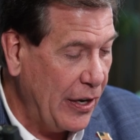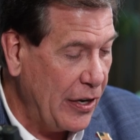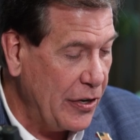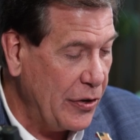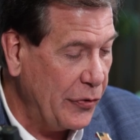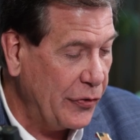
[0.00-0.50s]

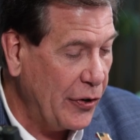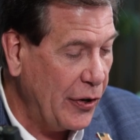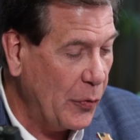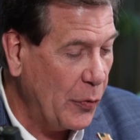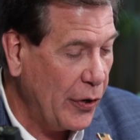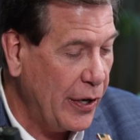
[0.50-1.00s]
you
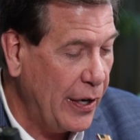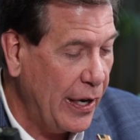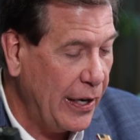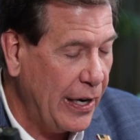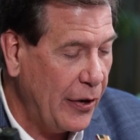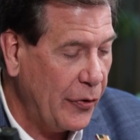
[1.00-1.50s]
started working
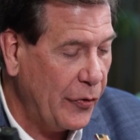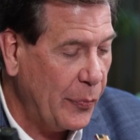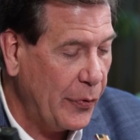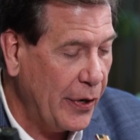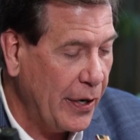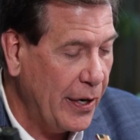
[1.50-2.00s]
at
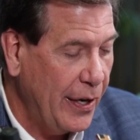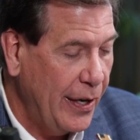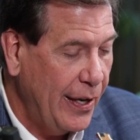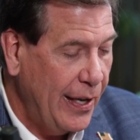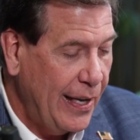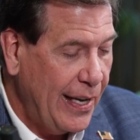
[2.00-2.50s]
CareSpring
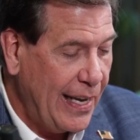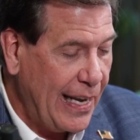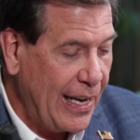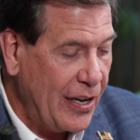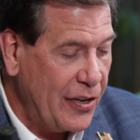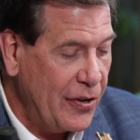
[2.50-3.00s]

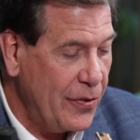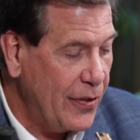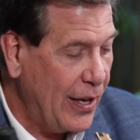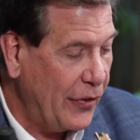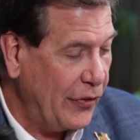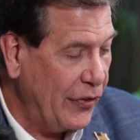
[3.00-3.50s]
in
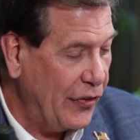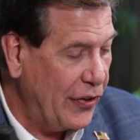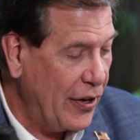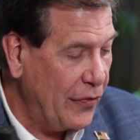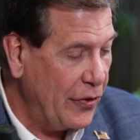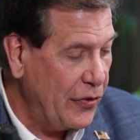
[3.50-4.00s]

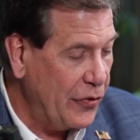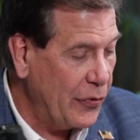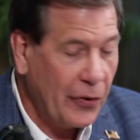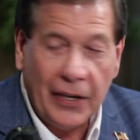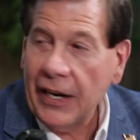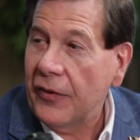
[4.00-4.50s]
2007,
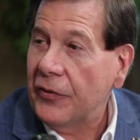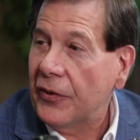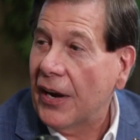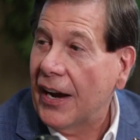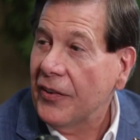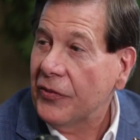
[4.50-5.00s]
shortly
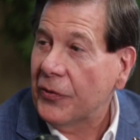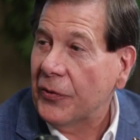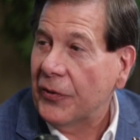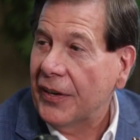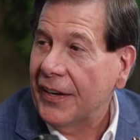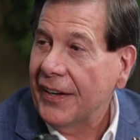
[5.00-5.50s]
after high school, huh?